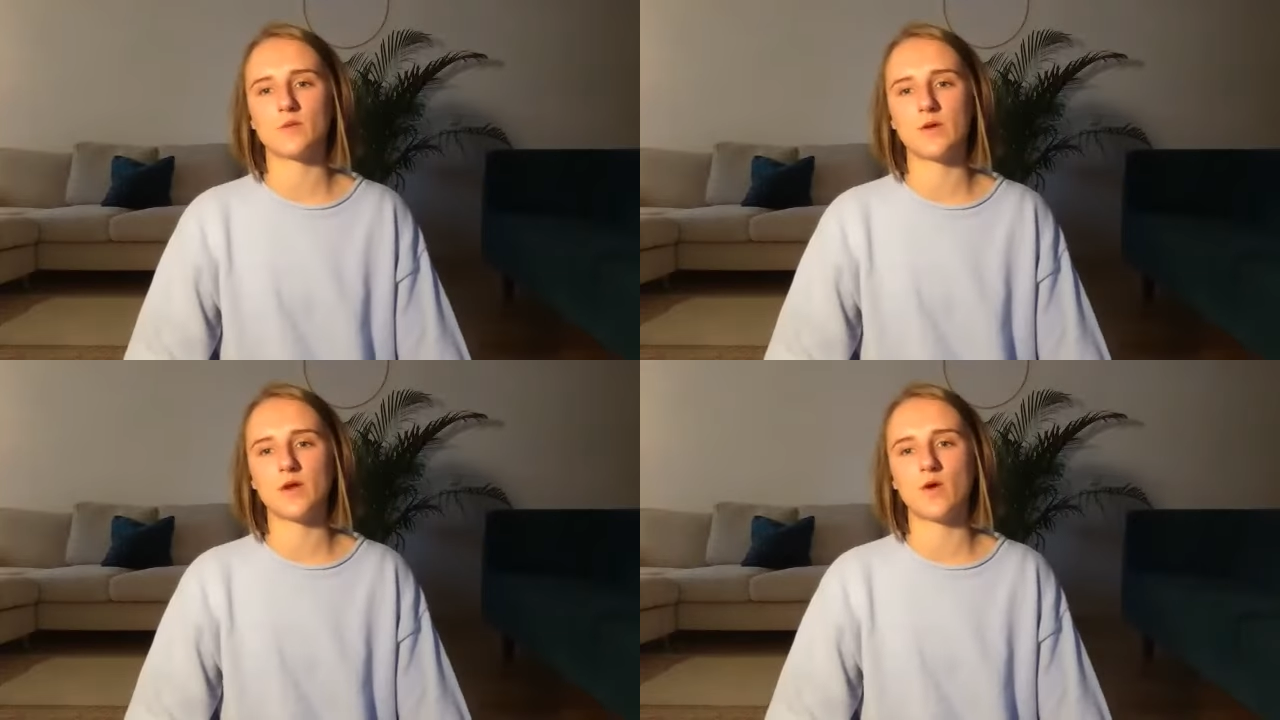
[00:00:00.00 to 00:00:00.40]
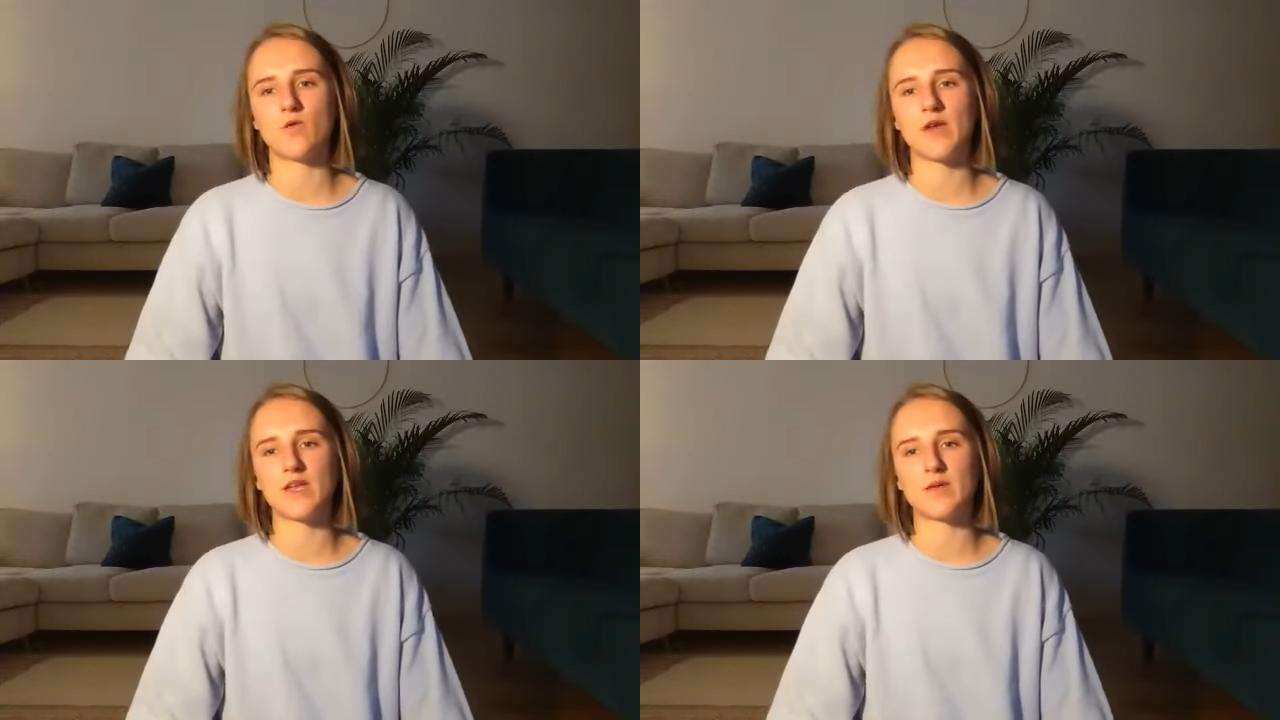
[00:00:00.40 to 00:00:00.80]
We
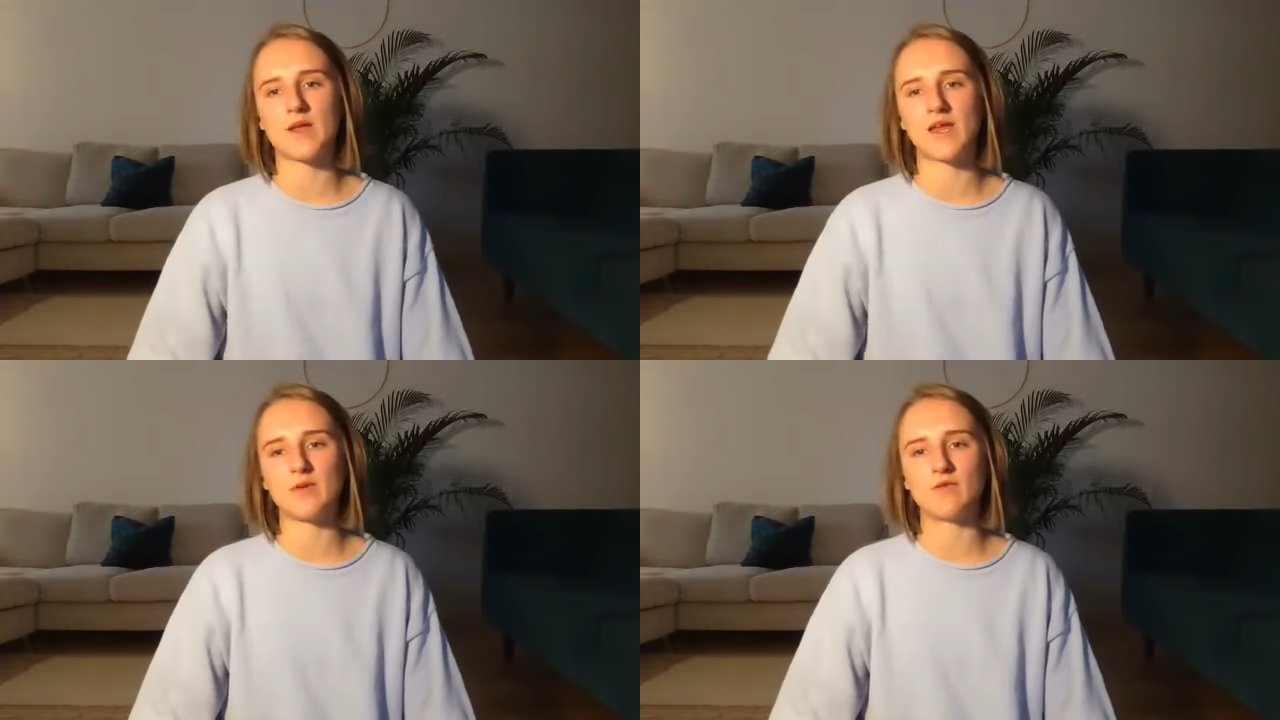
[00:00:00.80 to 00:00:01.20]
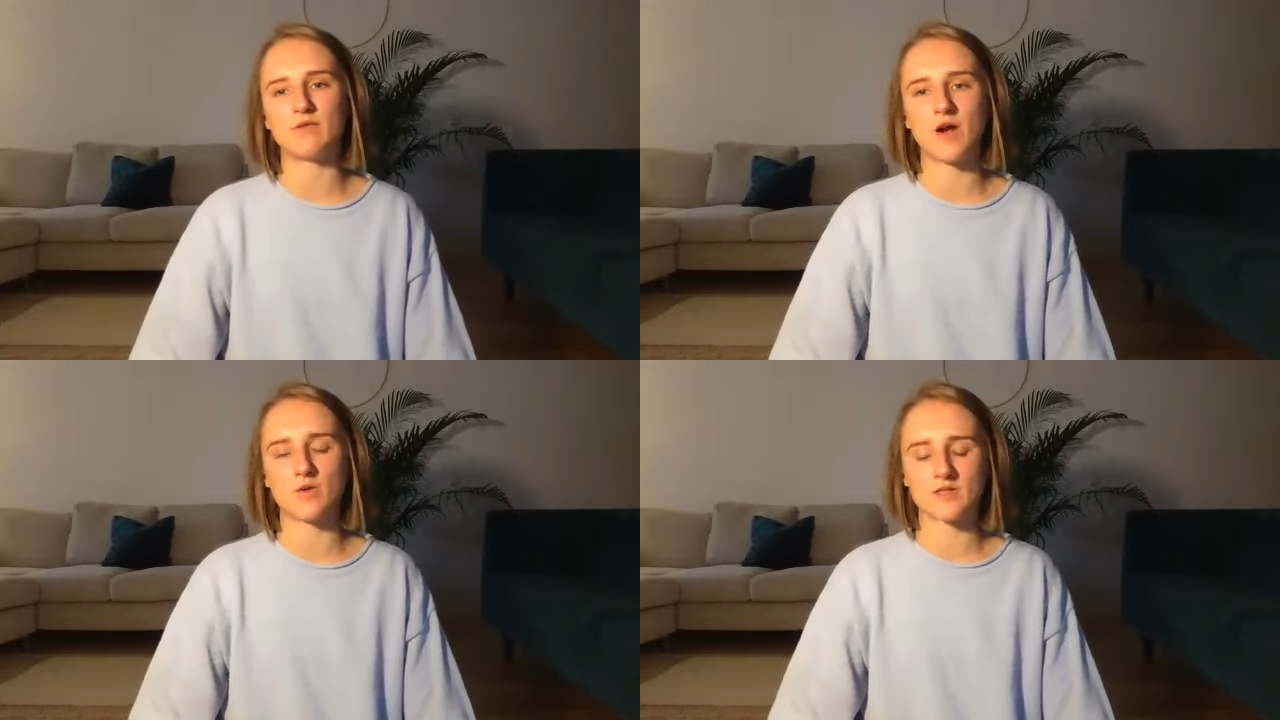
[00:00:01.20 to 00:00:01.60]
already maybe
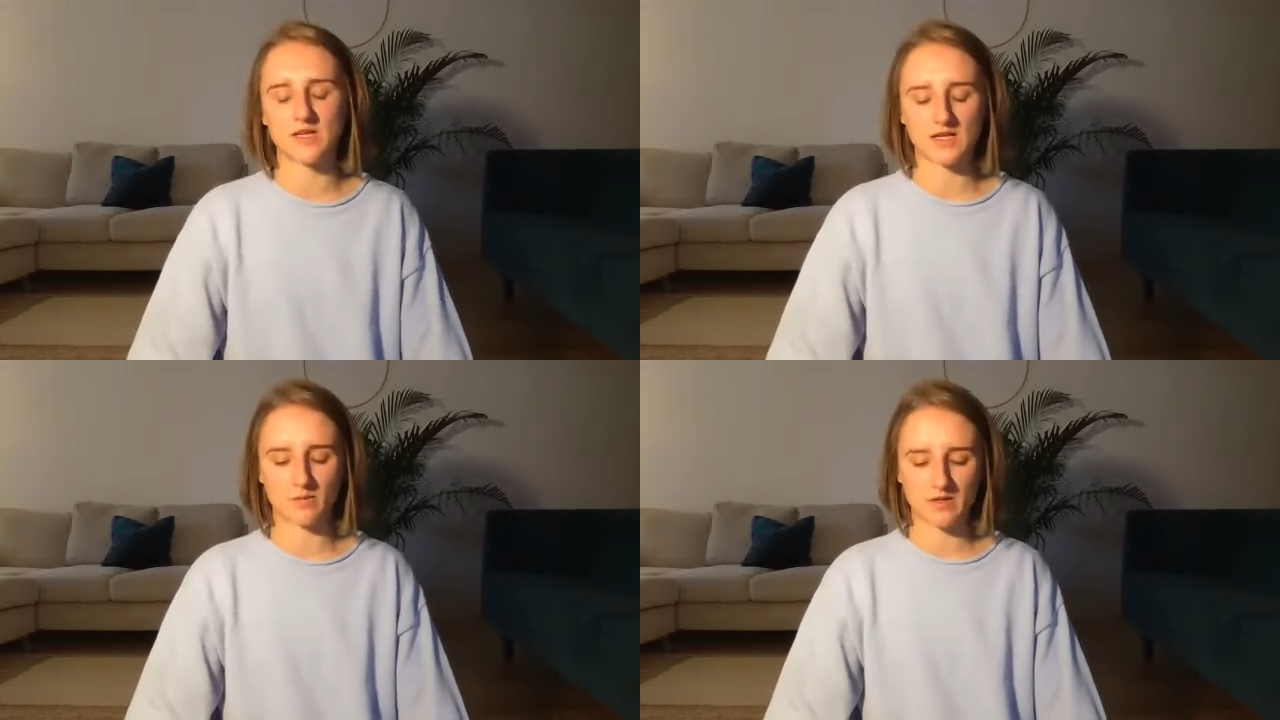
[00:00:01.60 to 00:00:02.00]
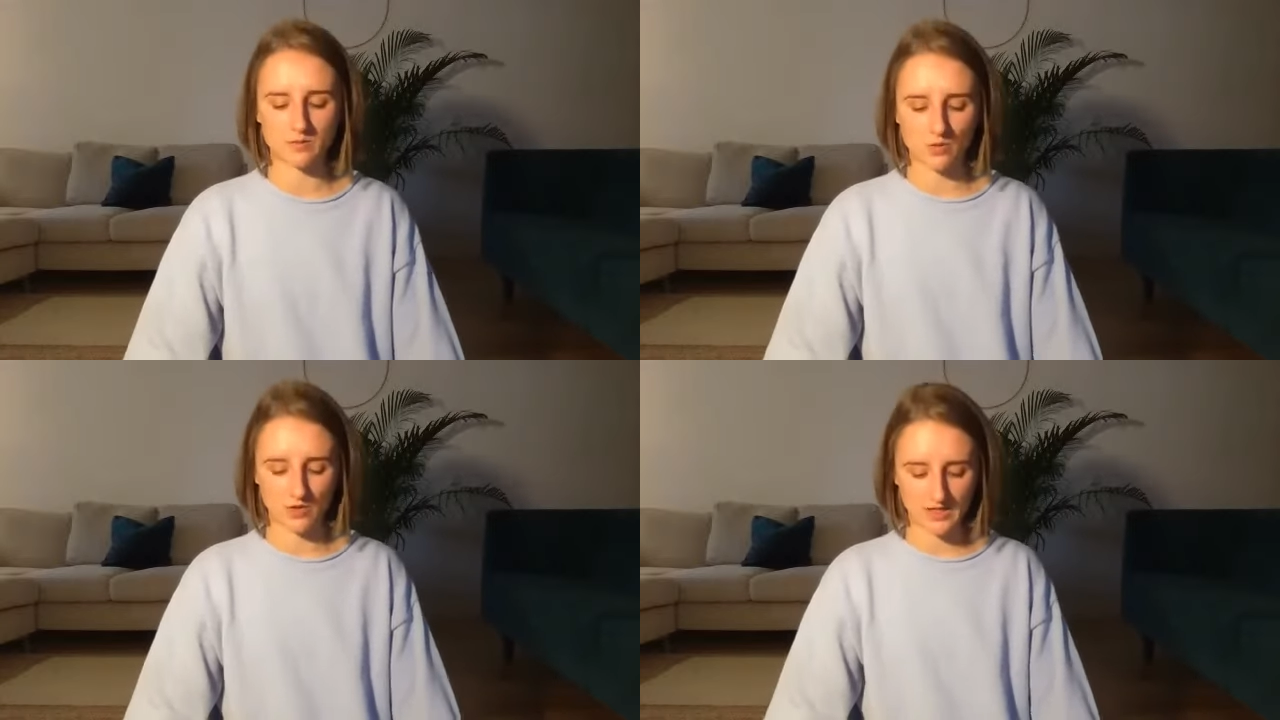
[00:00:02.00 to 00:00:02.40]
found a little
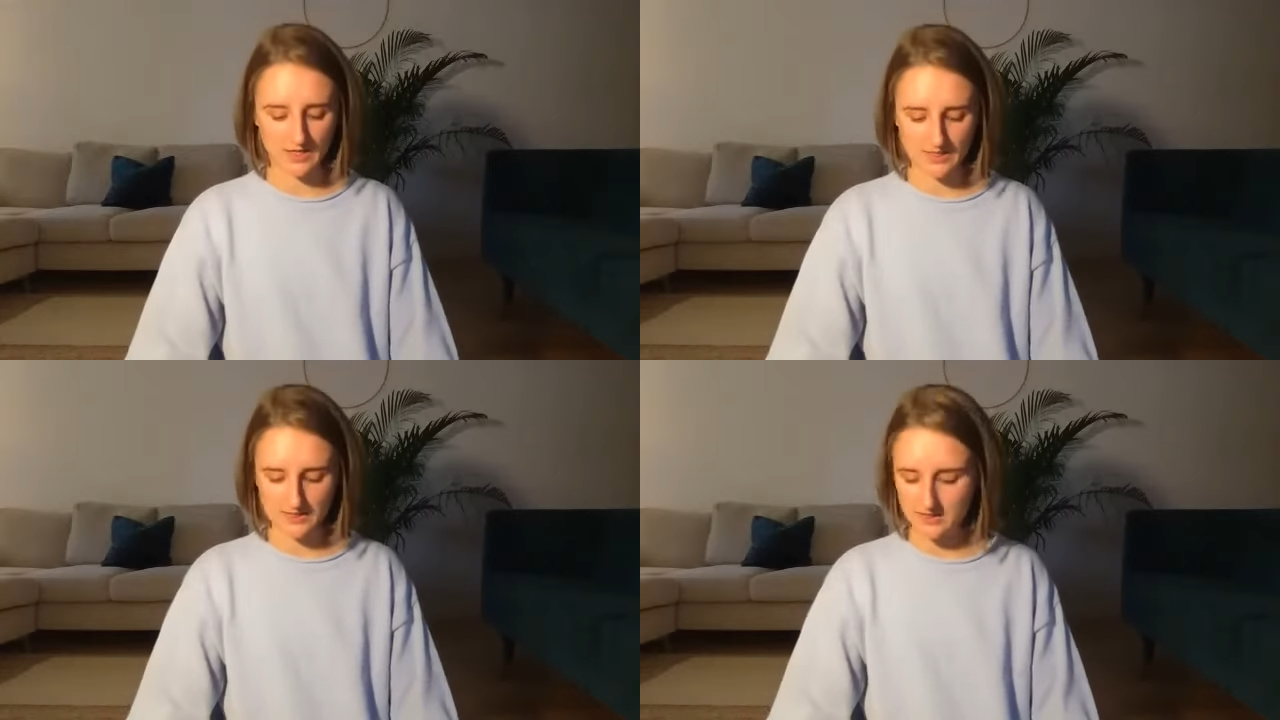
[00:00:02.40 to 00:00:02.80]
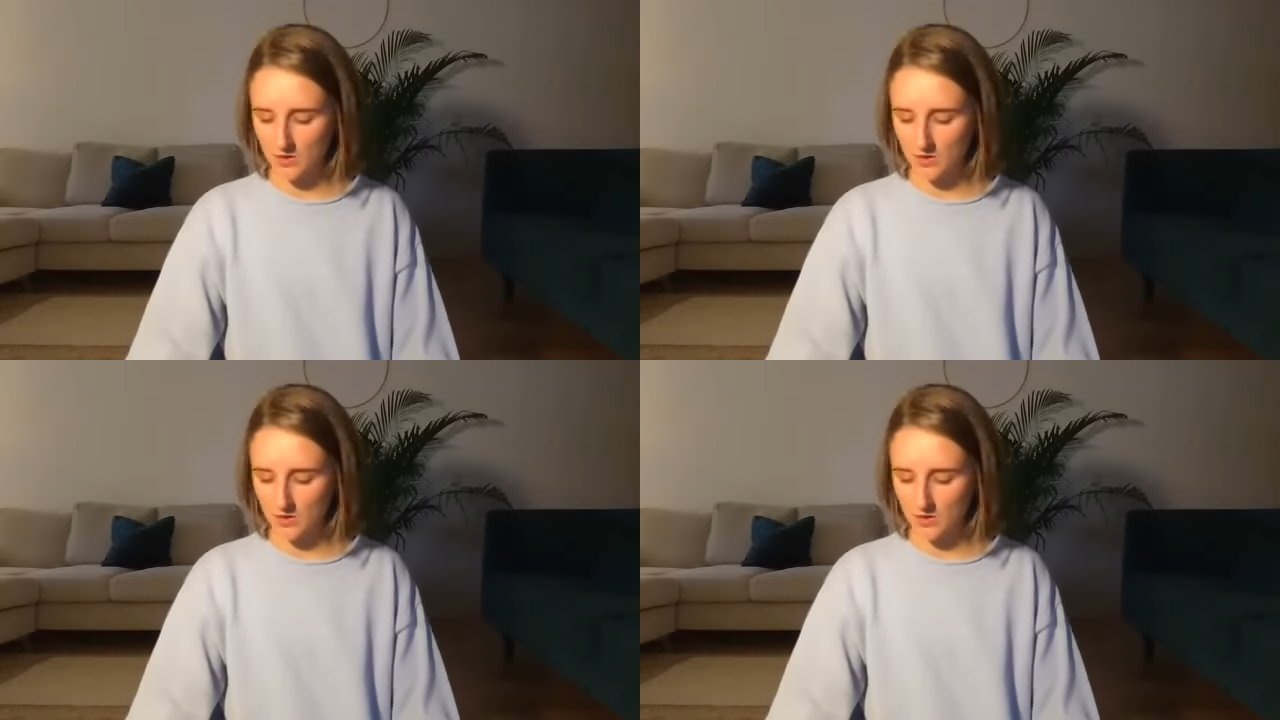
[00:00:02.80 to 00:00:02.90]
bit more ease.